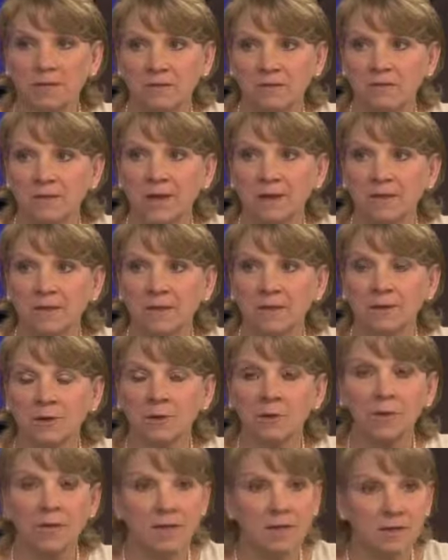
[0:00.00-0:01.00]
the fact that
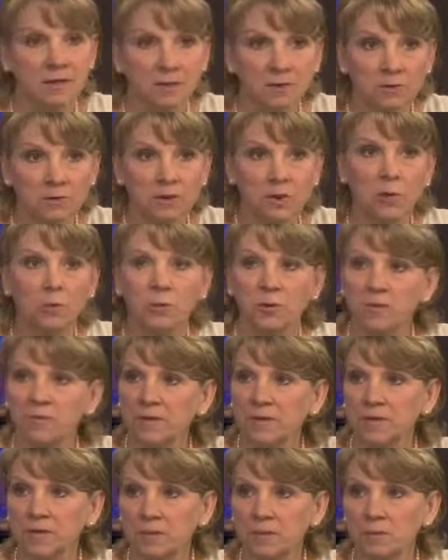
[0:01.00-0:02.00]
there's no
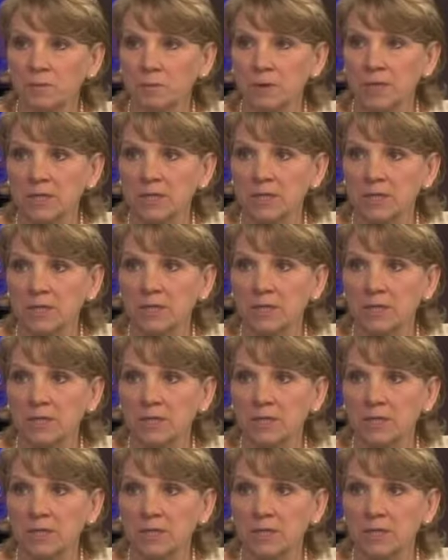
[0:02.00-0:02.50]
perfect situation,